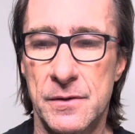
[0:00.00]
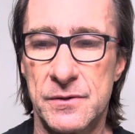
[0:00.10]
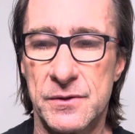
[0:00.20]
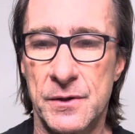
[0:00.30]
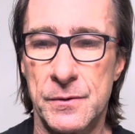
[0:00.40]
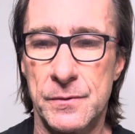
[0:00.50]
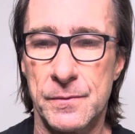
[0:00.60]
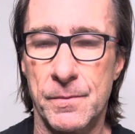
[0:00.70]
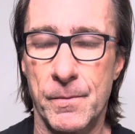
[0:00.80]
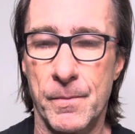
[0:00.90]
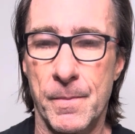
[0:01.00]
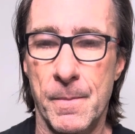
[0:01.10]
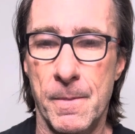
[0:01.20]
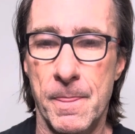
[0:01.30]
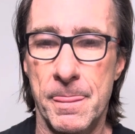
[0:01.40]
So
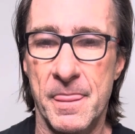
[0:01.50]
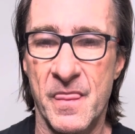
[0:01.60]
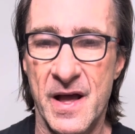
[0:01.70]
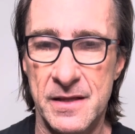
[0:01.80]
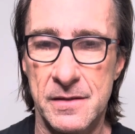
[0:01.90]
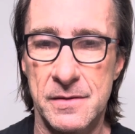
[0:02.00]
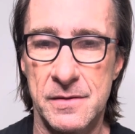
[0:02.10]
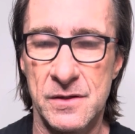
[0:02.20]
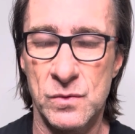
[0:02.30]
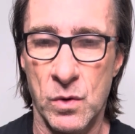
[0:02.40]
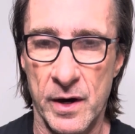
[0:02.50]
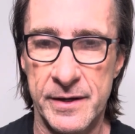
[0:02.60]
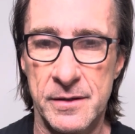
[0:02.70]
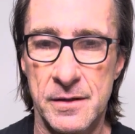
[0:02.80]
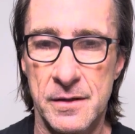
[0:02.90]
that is
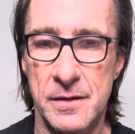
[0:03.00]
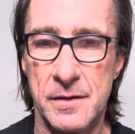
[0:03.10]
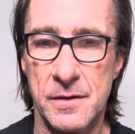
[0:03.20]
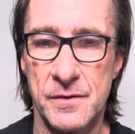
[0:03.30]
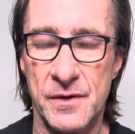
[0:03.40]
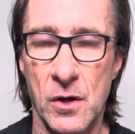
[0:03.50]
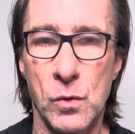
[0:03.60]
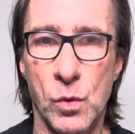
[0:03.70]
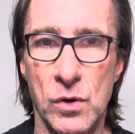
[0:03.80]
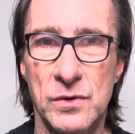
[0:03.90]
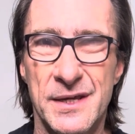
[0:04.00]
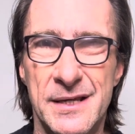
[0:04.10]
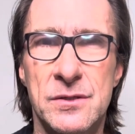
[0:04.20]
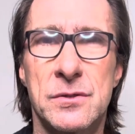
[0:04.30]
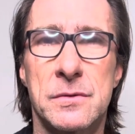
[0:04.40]
why the whole world
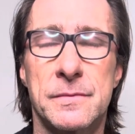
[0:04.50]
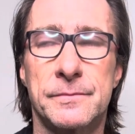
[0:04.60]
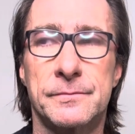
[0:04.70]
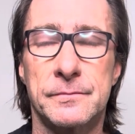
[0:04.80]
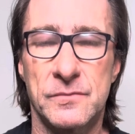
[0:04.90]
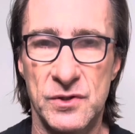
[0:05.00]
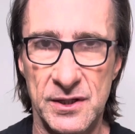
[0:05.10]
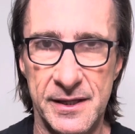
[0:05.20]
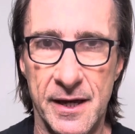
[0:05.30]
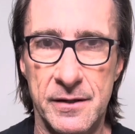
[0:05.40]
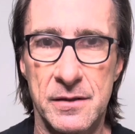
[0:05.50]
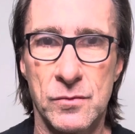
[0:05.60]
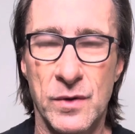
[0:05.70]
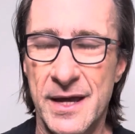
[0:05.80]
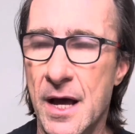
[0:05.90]
is celiac.
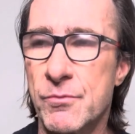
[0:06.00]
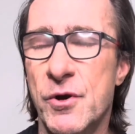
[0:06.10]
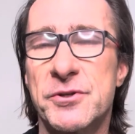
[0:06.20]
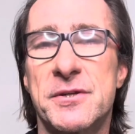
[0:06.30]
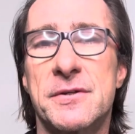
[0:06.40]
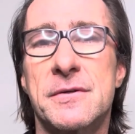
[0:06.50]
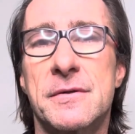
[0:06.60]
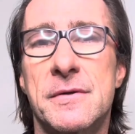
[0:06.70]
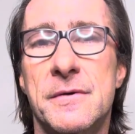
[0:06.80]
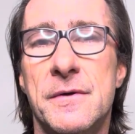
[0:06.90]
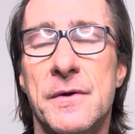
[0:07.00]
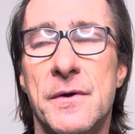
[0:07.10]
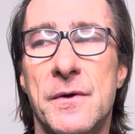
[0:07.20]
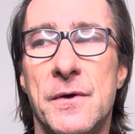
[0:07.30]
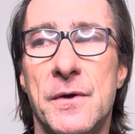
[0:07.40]
We can't process it.
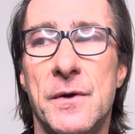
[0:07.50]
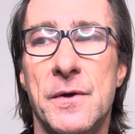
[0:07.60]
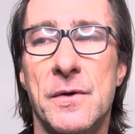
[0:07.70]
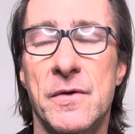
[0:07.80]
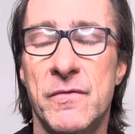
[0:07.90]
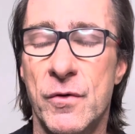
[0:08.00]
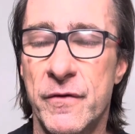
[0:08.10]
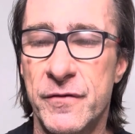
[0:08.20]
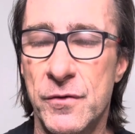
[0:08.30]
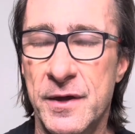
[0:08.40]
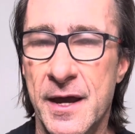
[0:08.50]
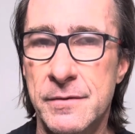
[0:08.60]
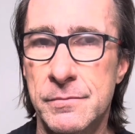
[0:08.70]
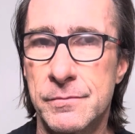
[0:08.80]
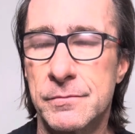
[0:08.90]
Very few
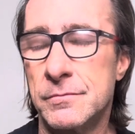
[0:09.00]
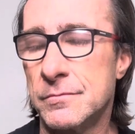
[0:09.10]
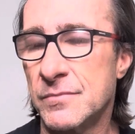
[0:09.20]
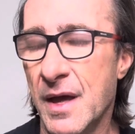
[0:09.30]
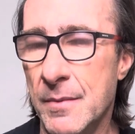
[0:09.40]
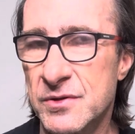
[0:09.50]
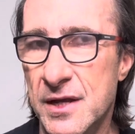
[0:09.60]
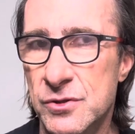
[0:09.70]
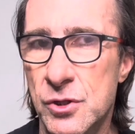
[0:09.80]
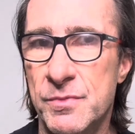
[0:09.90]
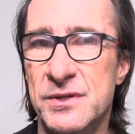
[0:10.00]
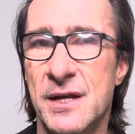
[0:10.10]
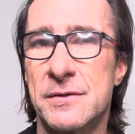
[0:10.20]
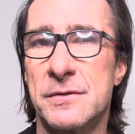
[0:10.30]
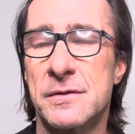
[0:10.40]
can. Perhaps that
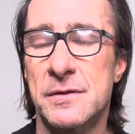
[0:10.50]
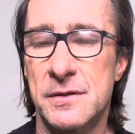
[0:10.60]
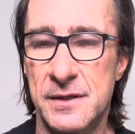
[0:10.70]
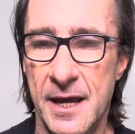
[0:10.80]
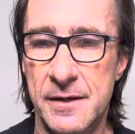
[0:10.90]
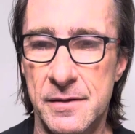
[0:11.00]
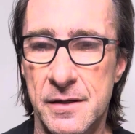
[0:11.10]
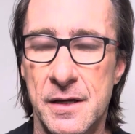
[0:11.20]
2% can.